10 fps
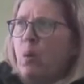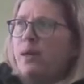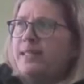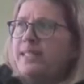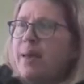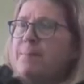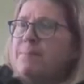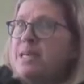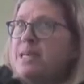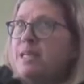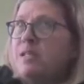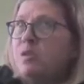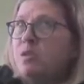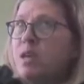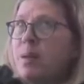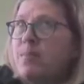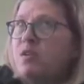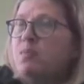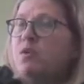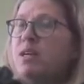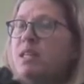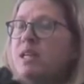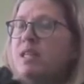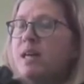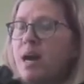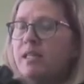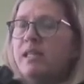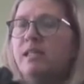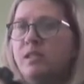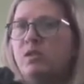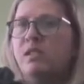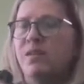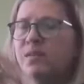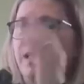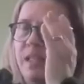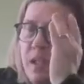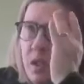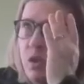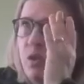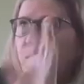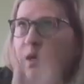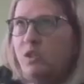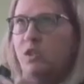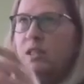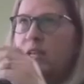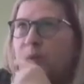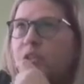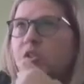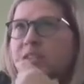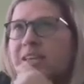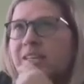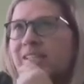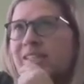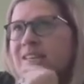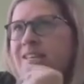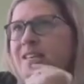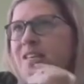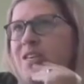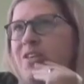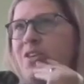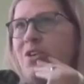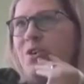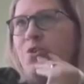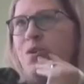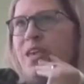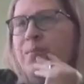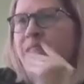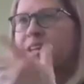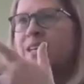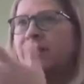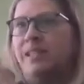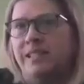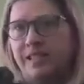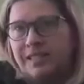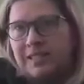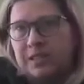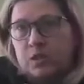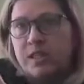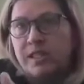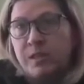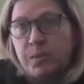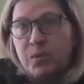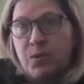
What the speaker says: what does that mean? So then I'm trying to think in the context. So Stefan, to get to your question, like what you're saying is like, you can't be like, this needs to be